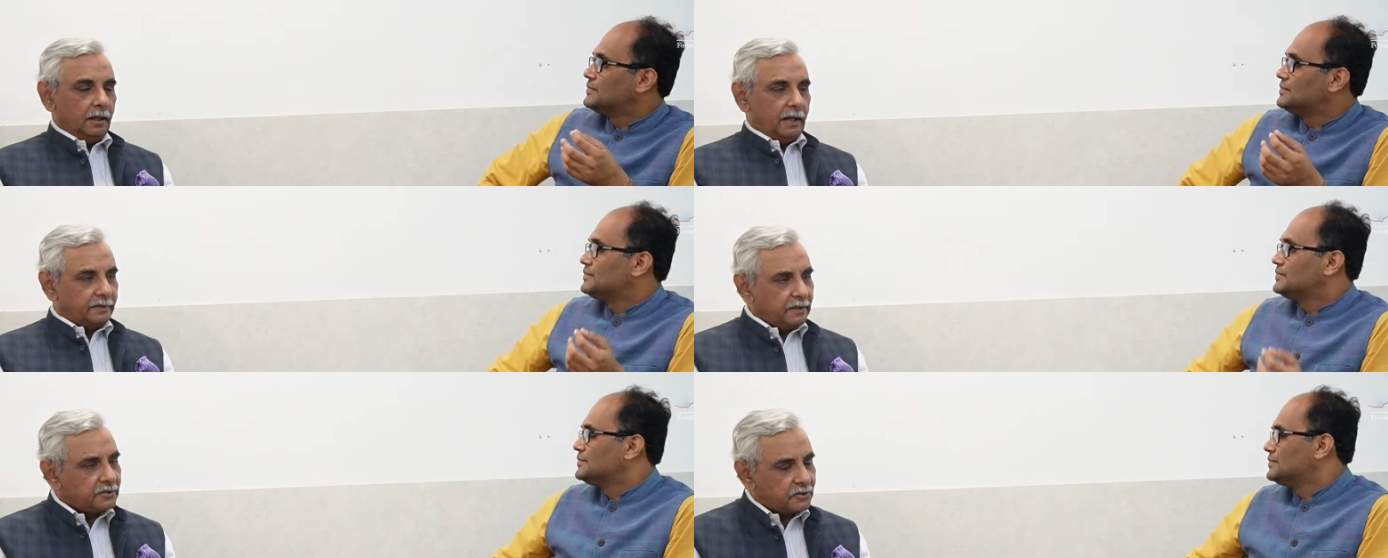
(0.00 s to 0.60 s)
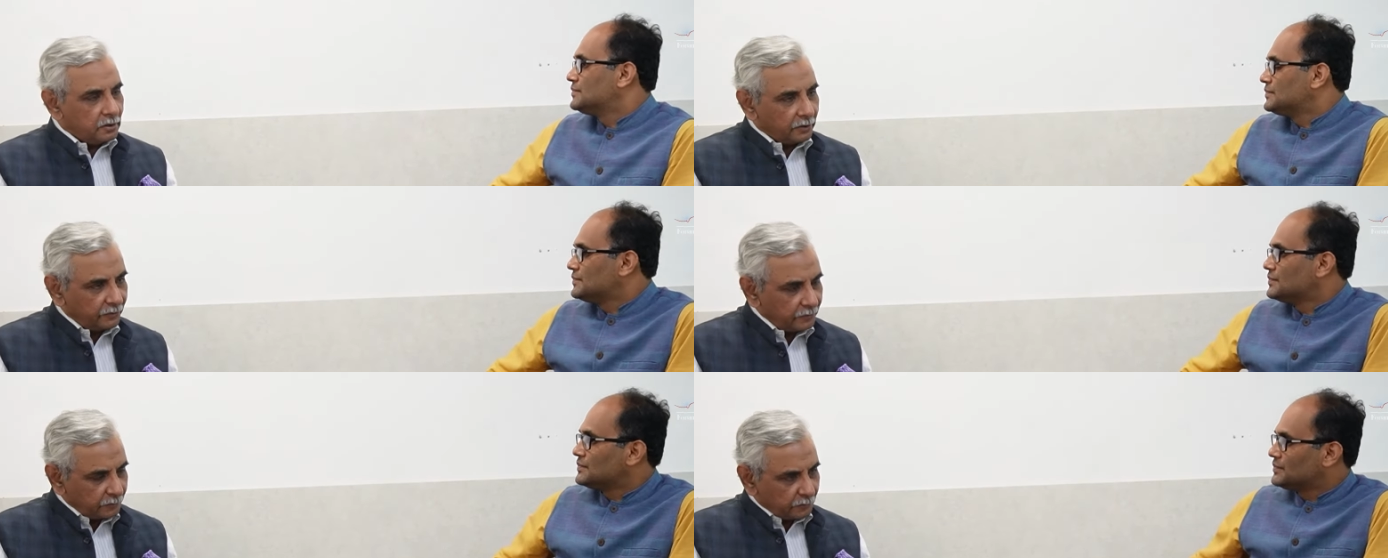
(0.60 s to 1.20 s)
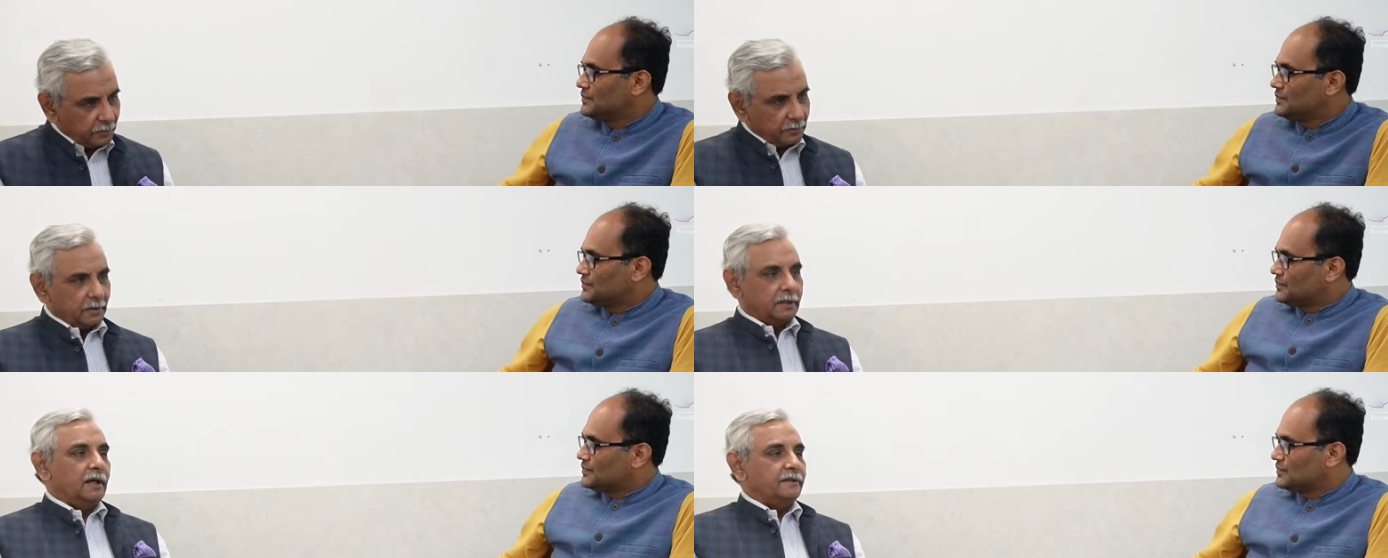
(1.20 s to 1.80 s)
Speaker 1: I think this is
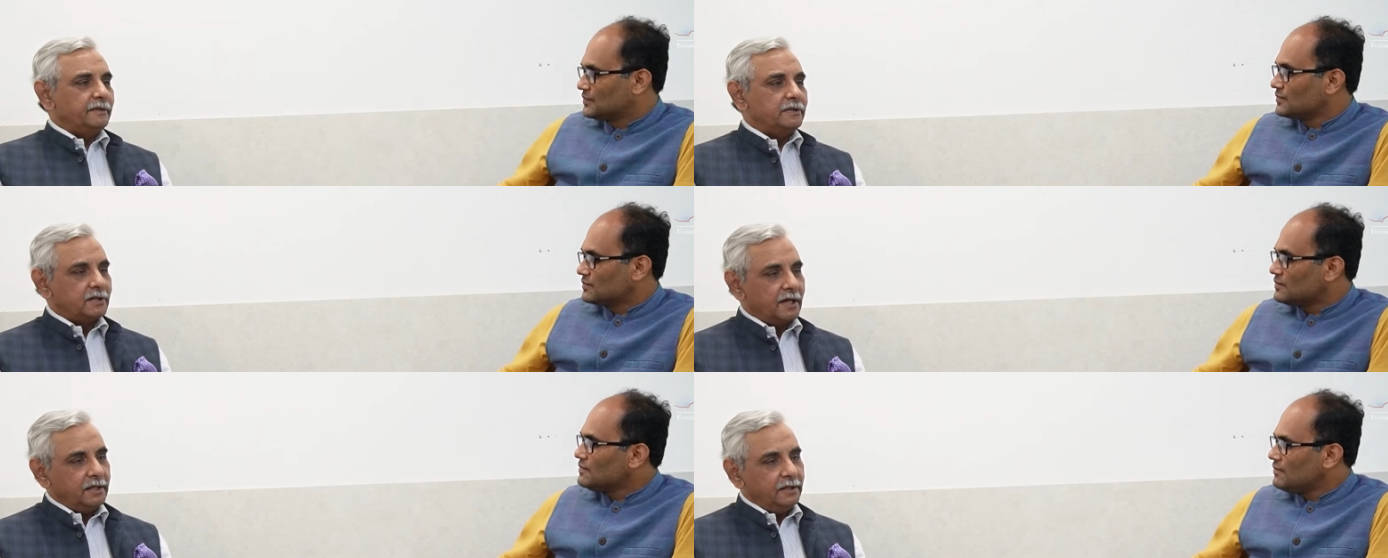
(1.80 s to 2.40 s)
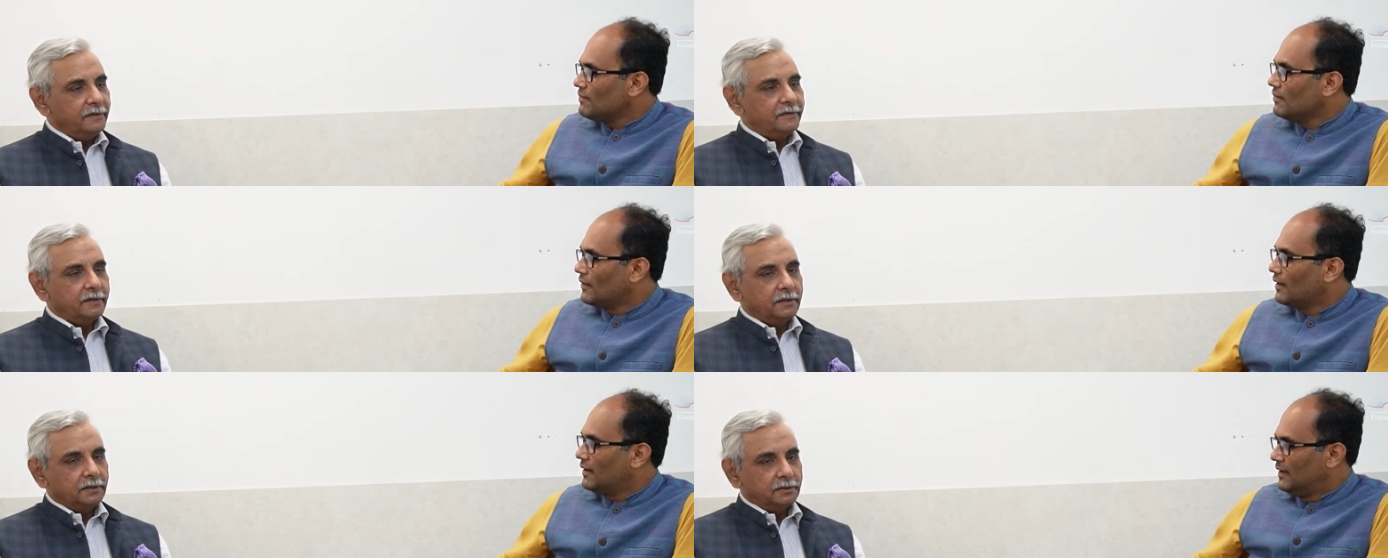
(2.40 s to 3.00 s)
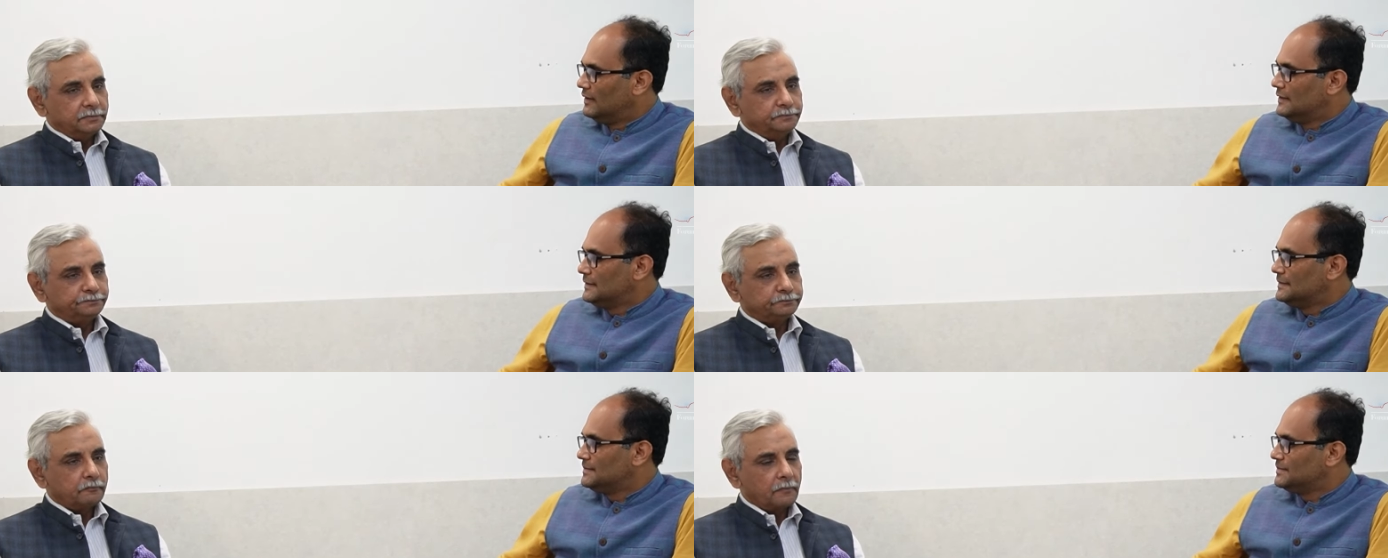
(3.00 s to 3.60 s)
classic Chinese uh,
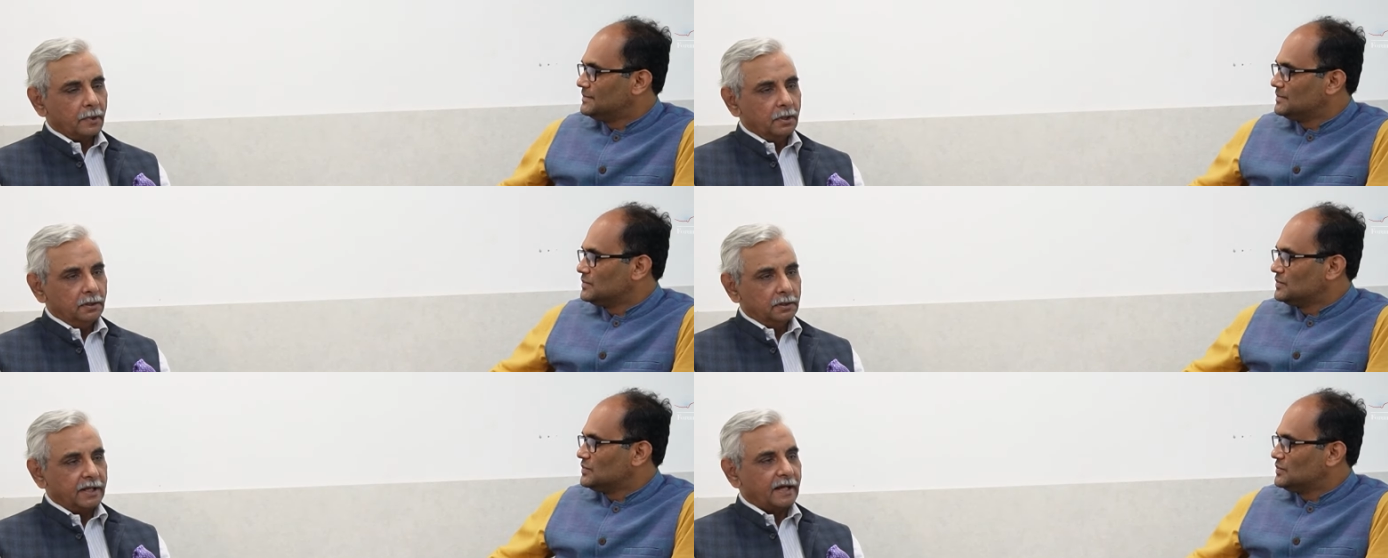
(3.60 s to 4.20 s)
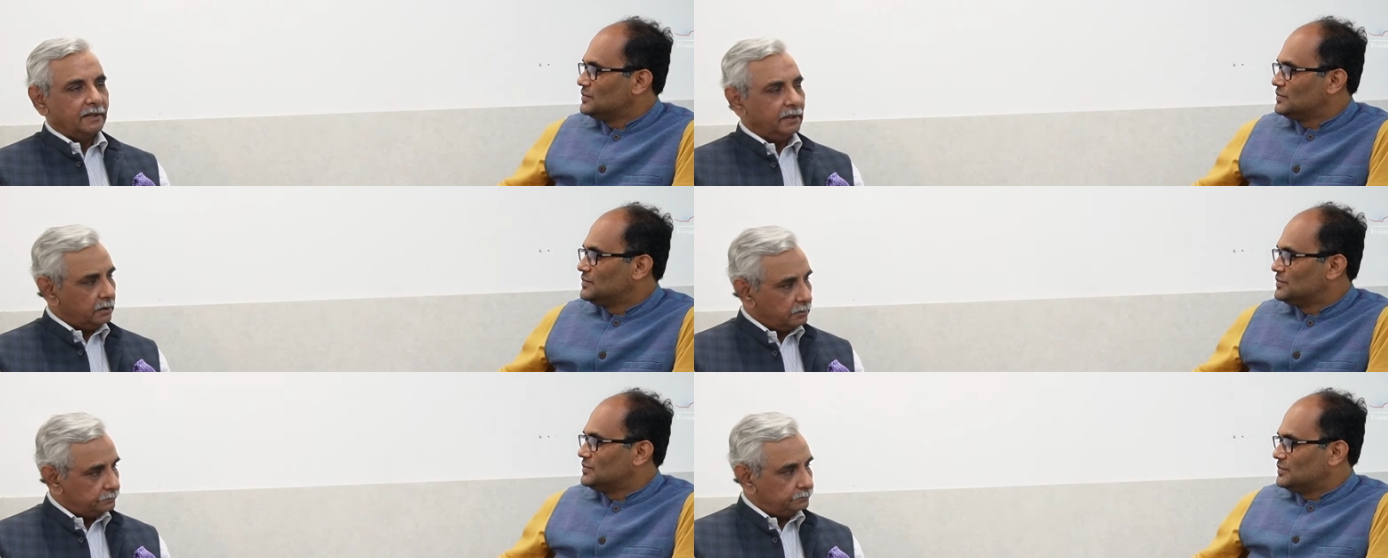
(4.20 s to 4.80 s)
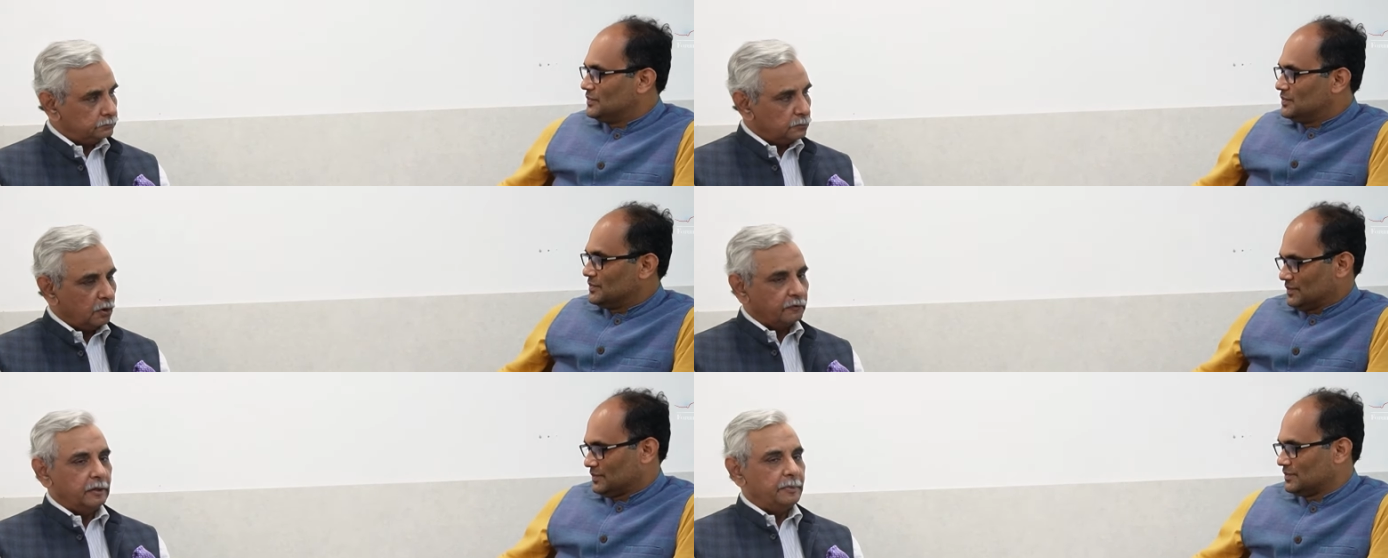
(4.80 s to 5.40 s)
uh, tactic
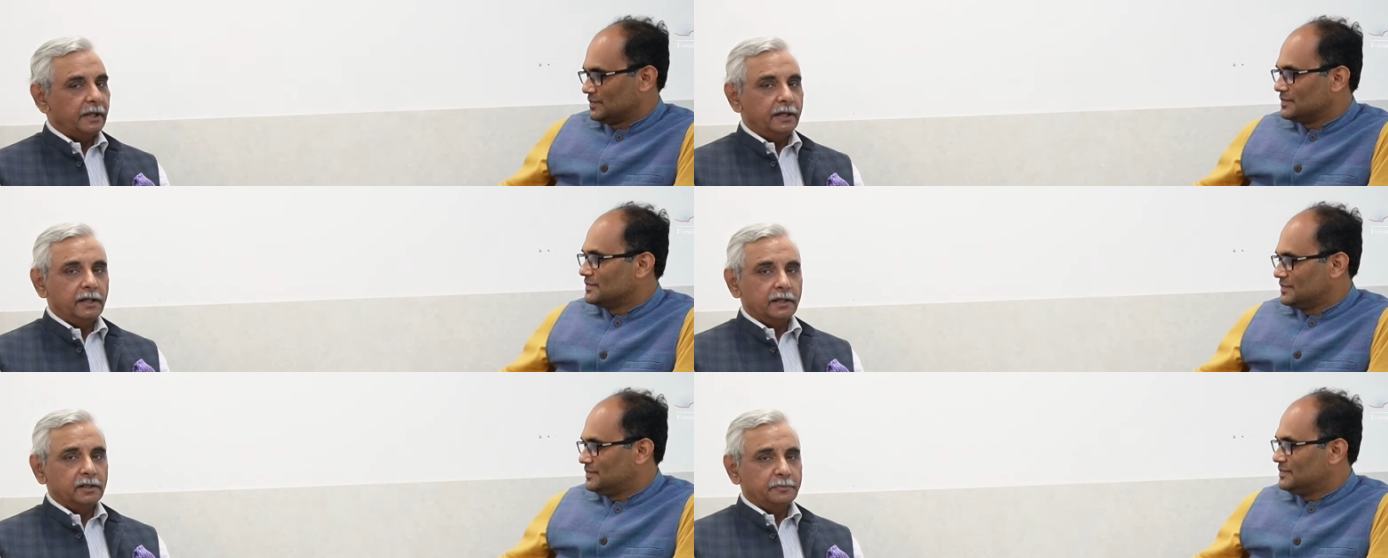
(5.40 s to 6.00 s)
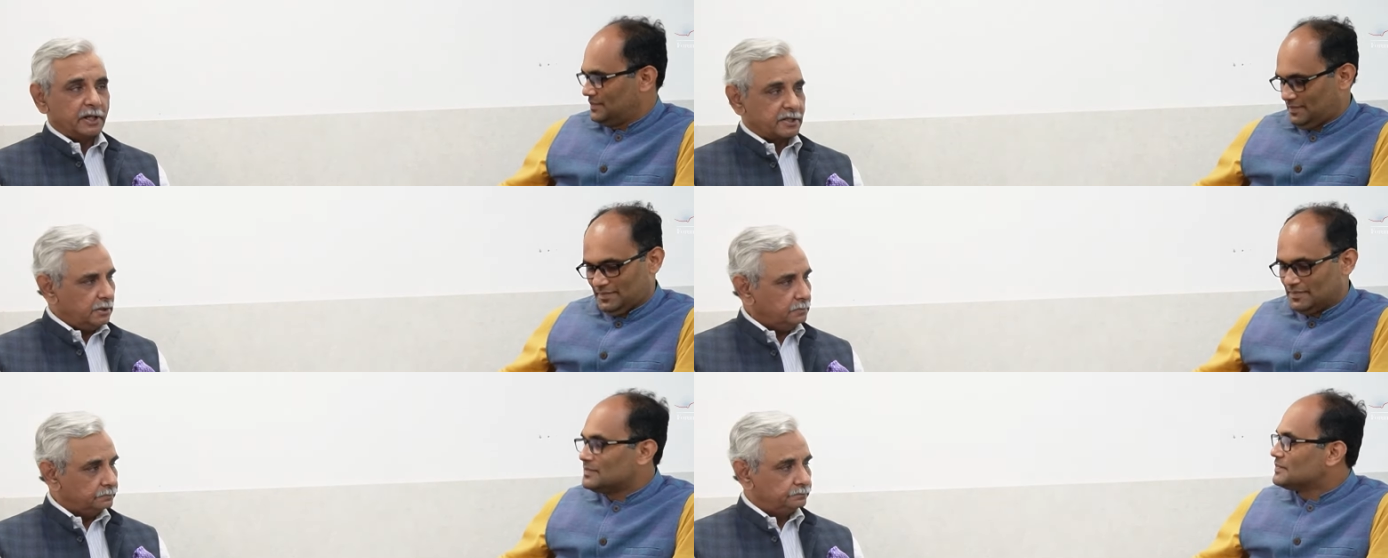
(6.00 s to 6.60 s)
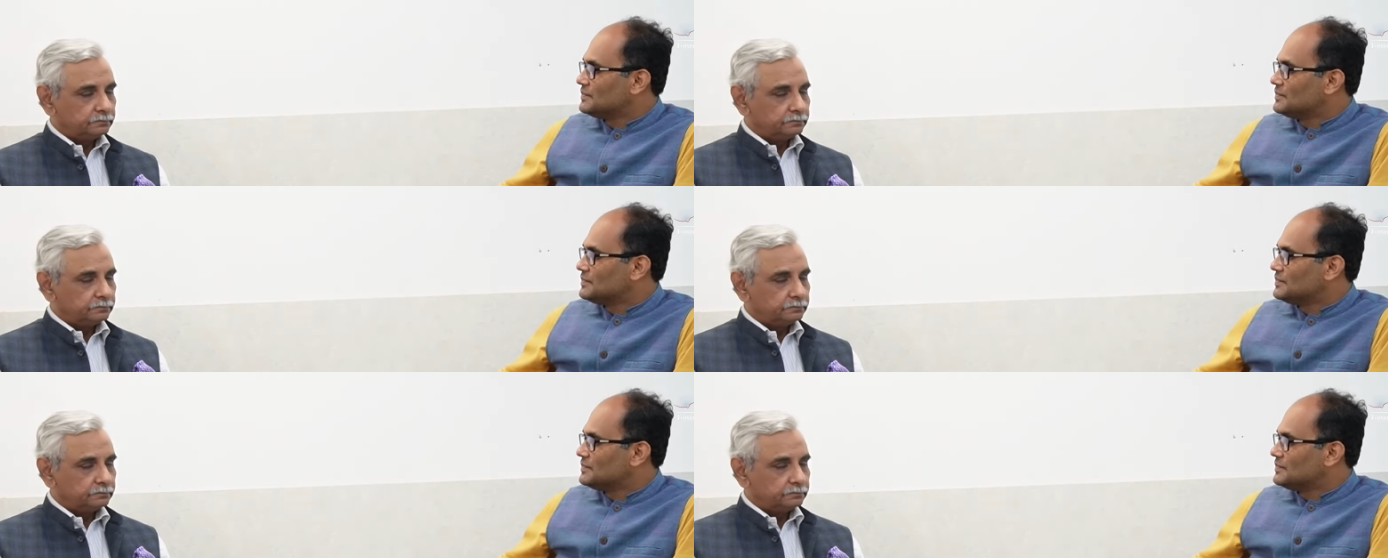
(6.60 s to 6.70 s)
of keeping India under pressure.